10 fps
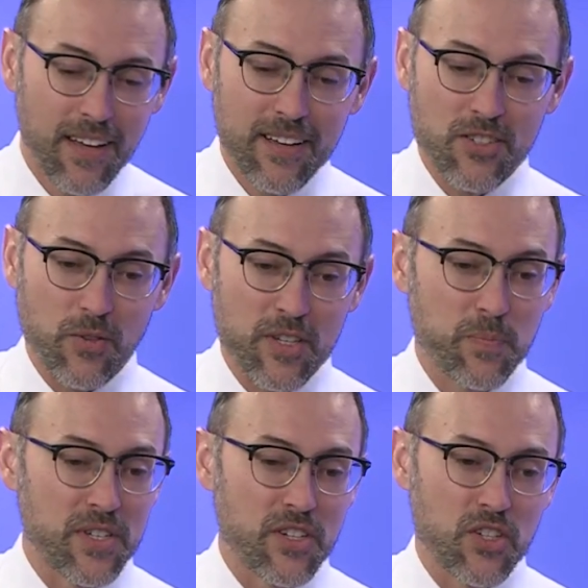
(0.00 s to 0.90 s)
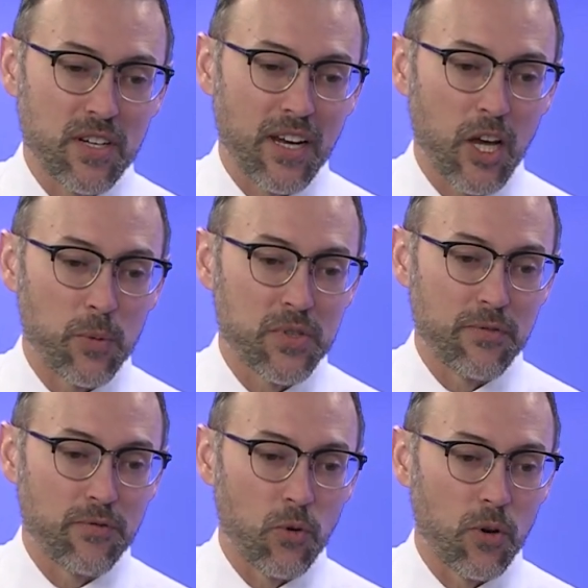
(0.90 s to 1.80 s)
So this position helps
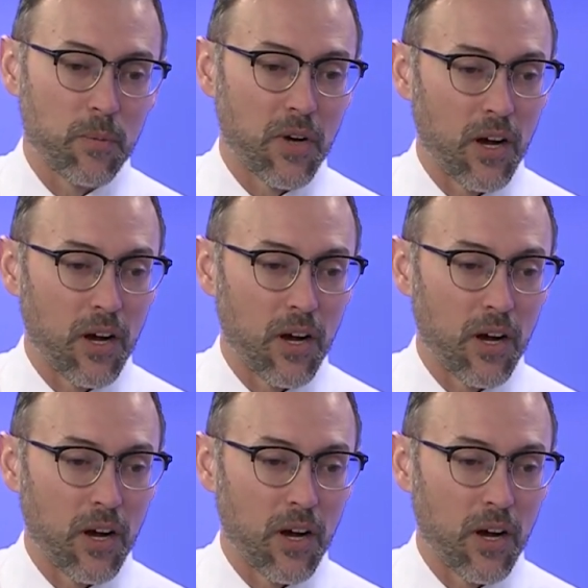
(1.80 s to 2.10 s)
inform